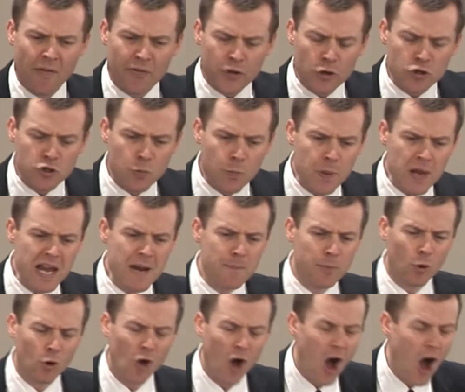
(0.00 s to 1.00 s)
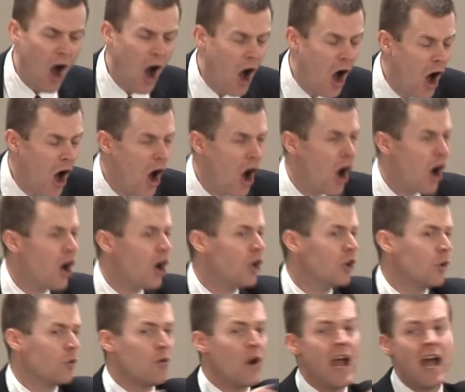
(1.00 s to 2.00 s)
There's people
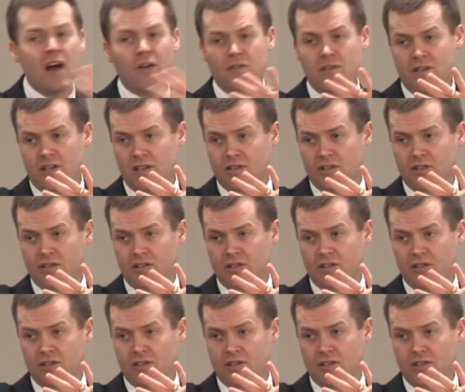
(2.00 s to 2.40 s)
all around